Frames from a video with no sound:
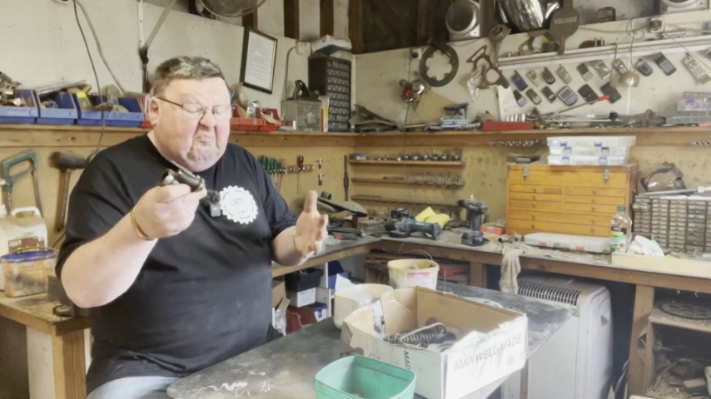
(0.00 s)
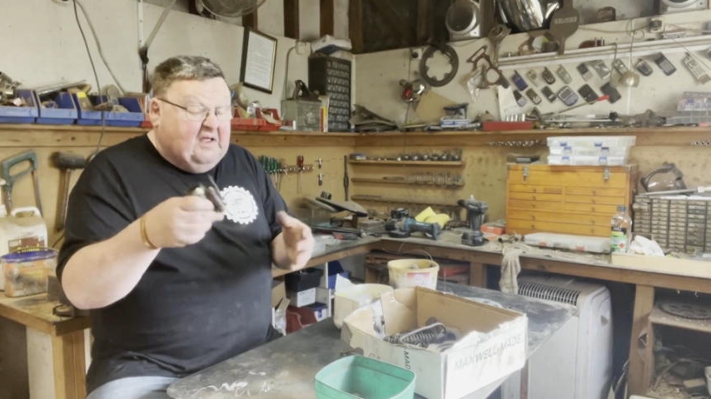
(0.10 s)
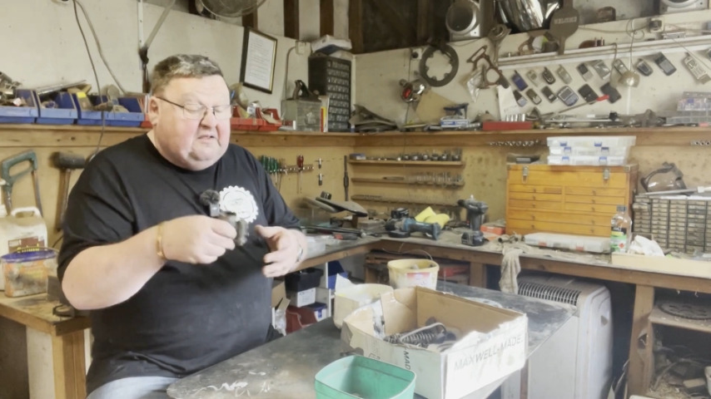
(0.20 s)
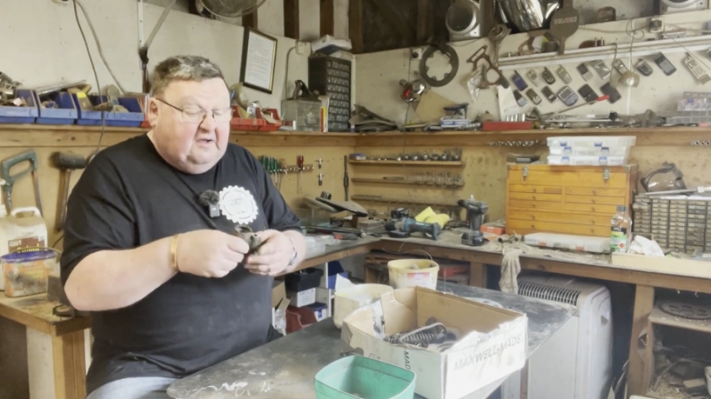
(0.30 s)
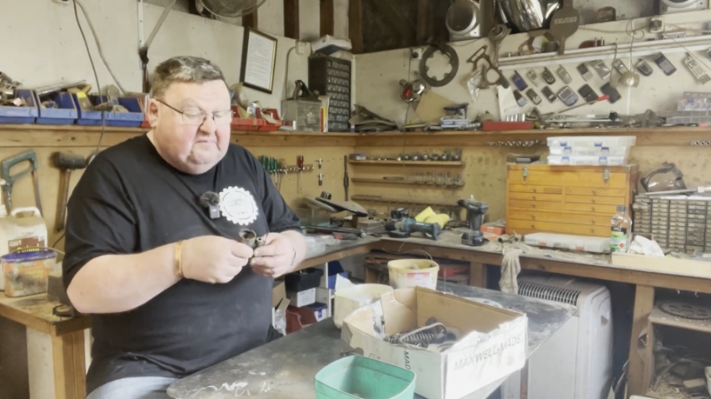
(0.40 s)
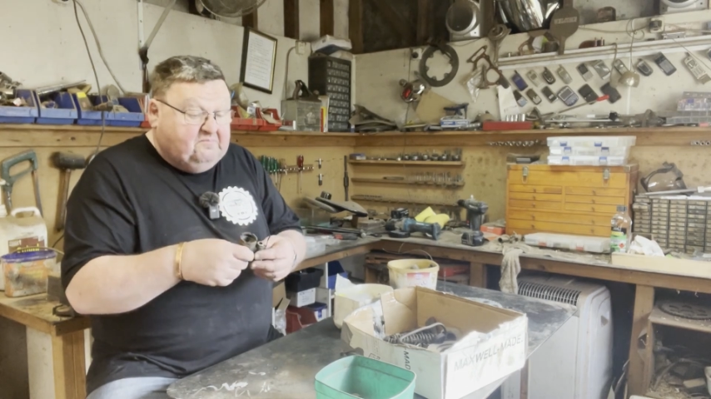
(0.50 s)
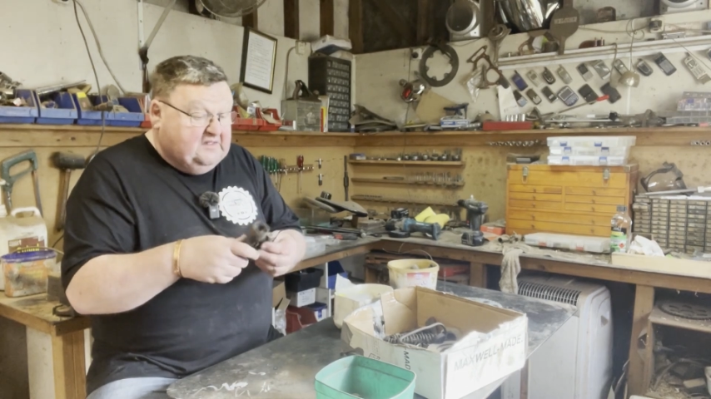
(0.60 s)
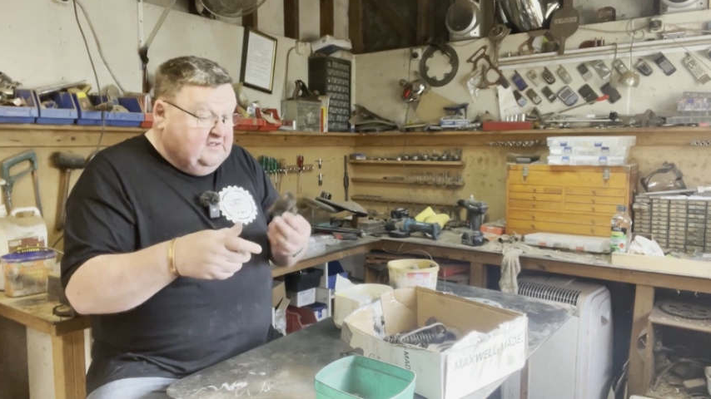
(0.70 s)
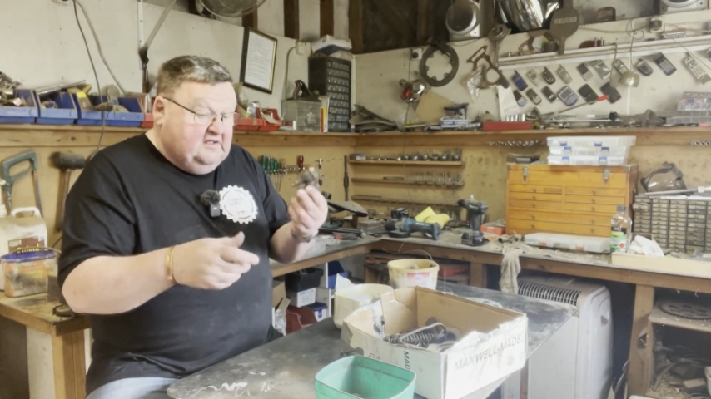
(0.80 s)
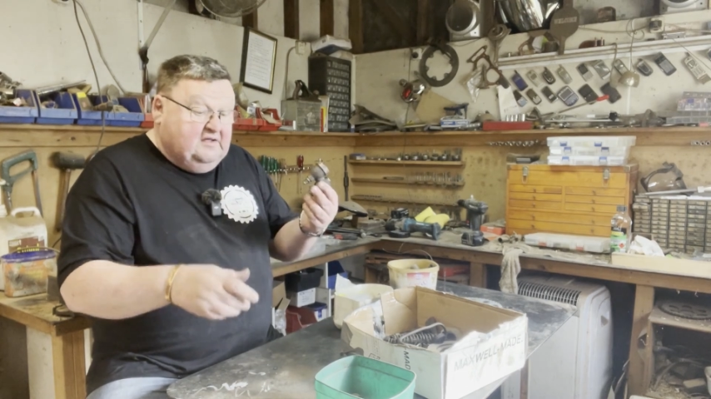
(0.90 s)
Anyway,
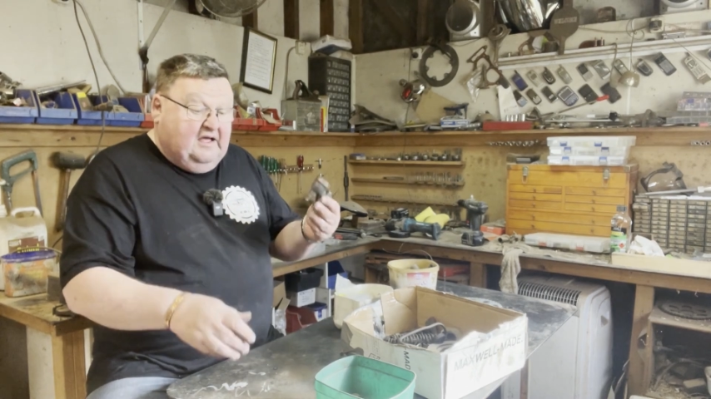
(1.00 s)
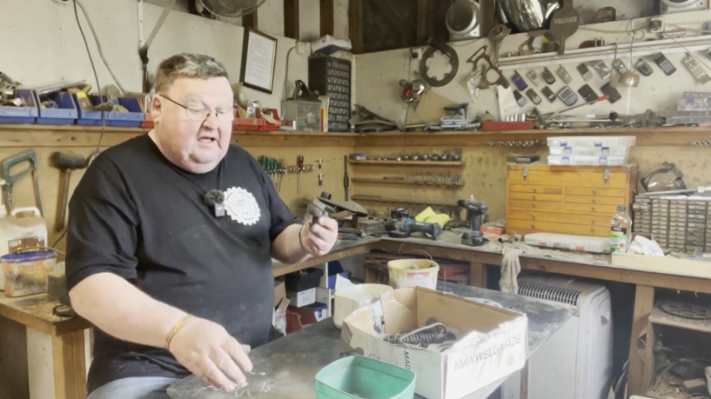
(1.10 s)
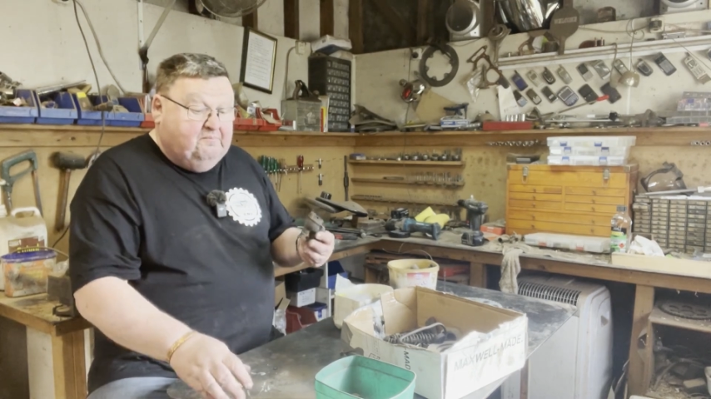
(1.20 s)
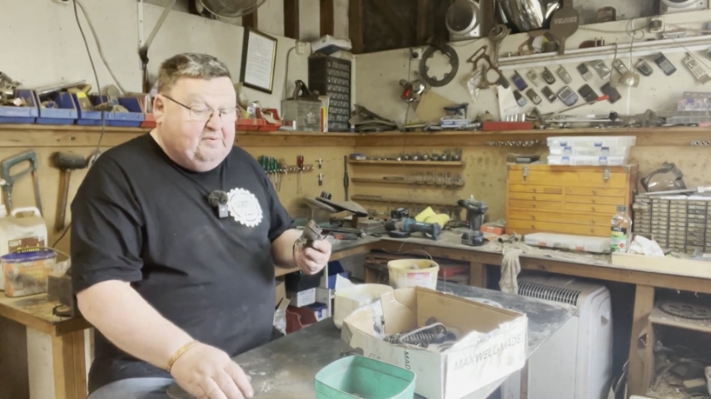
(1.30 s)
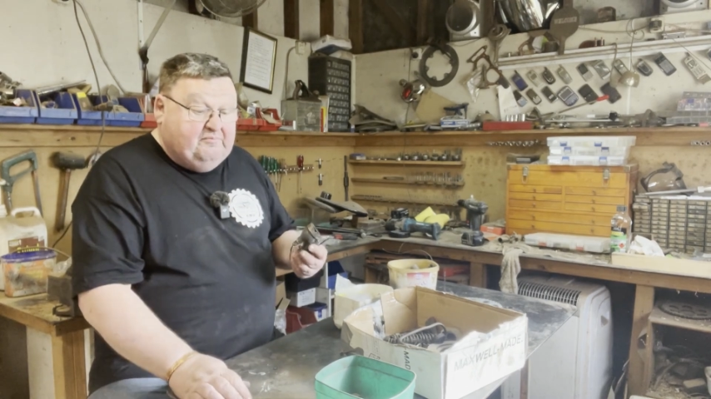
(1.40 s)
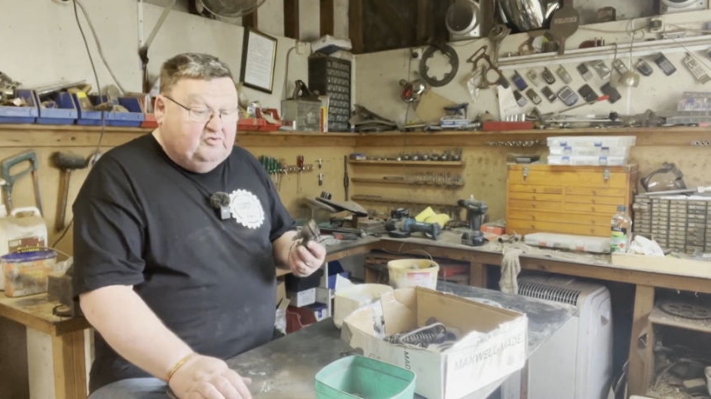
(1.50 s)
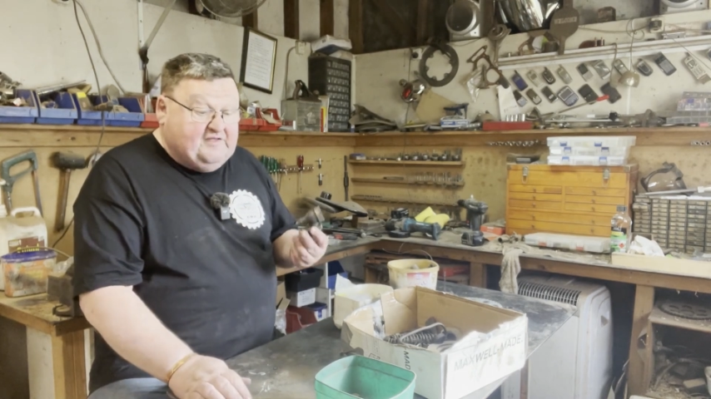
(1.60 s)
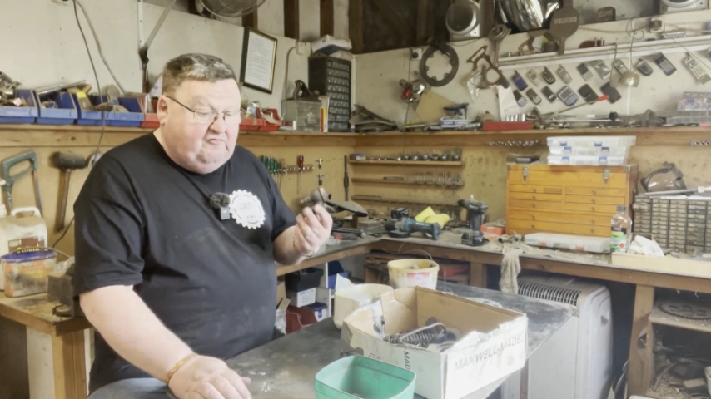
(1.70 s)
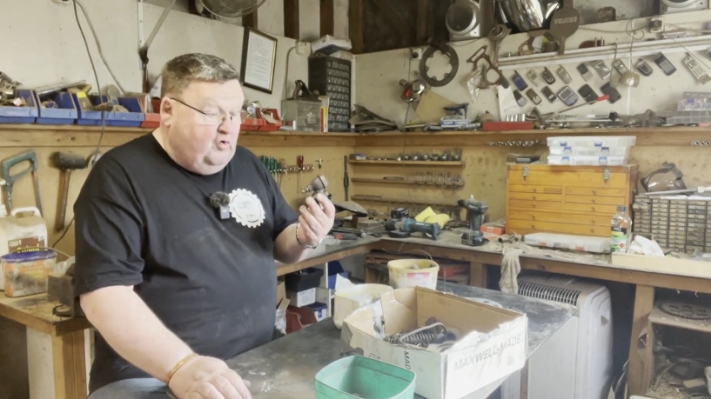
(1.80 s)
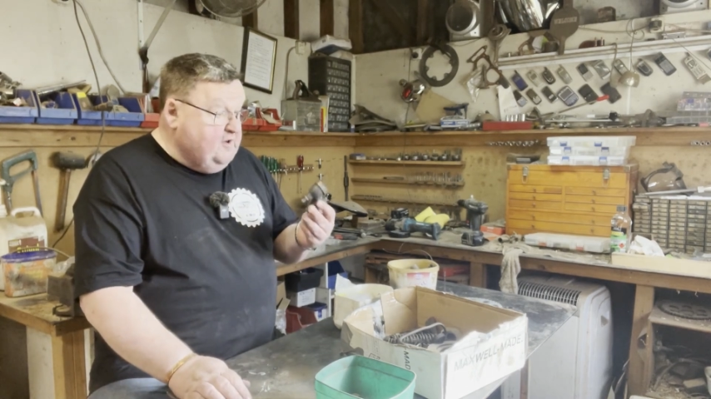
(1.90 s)
people
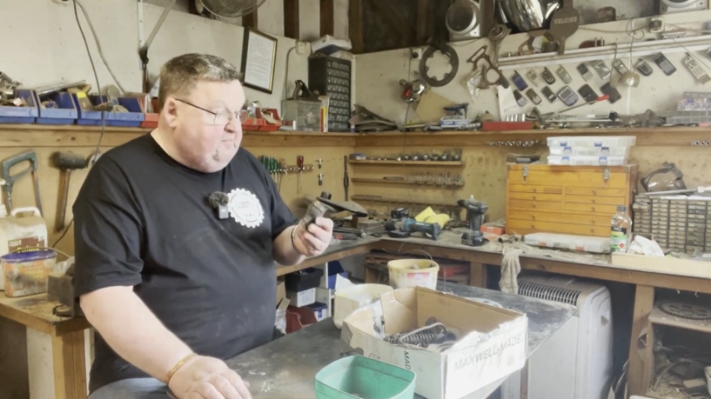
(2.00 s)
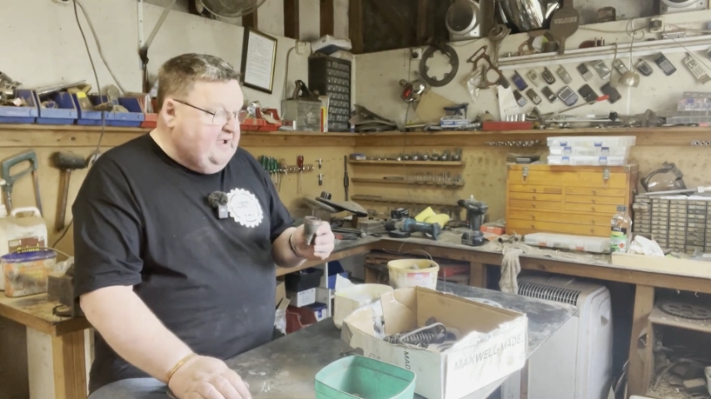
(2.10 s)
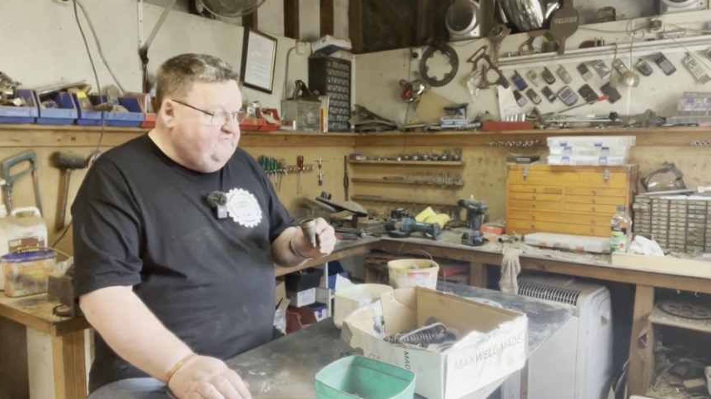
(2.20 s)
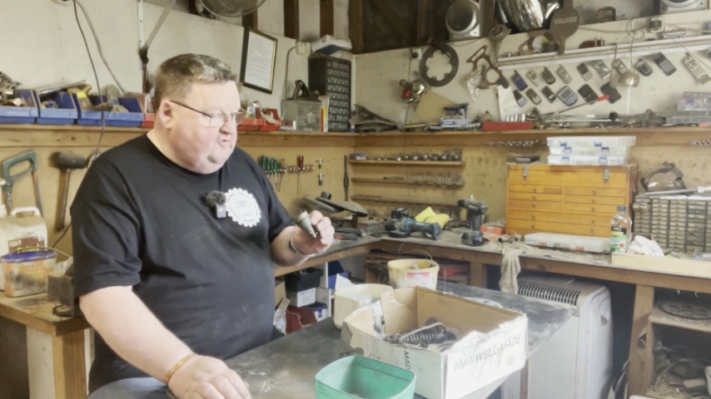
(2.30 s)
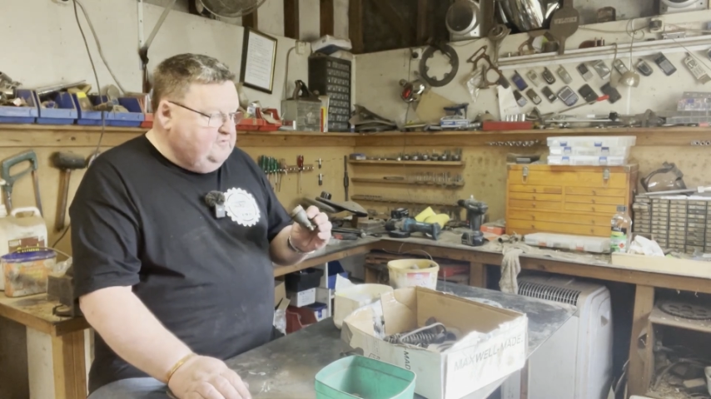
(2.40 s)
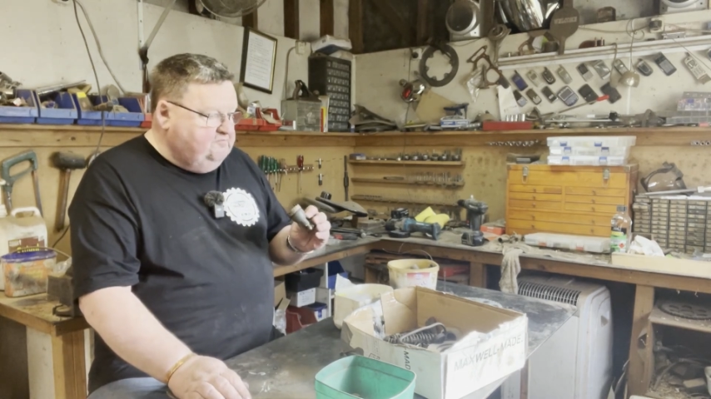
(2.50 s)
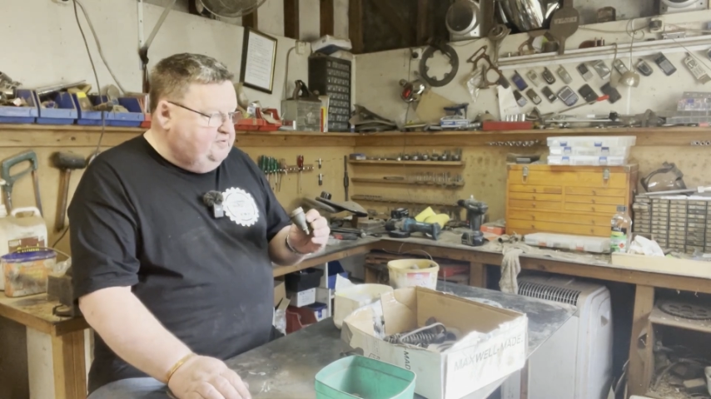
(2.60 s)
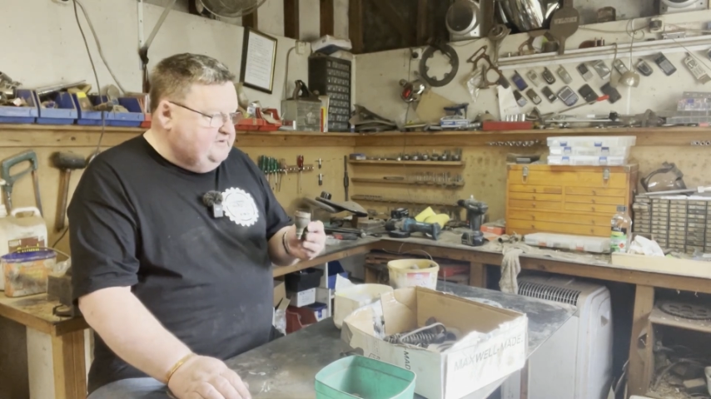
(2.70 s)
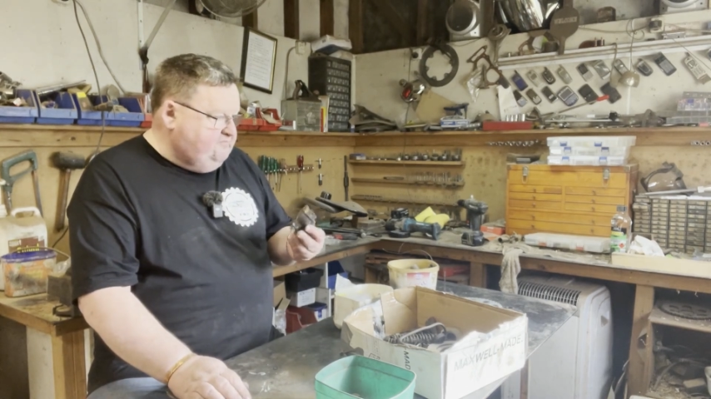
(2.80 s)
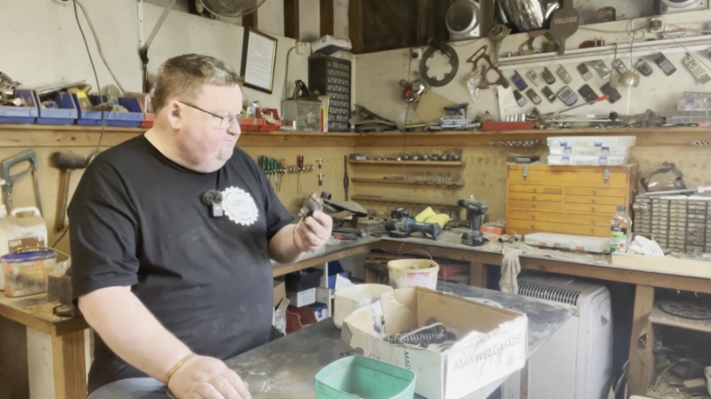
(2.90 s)
never want to pay for them, but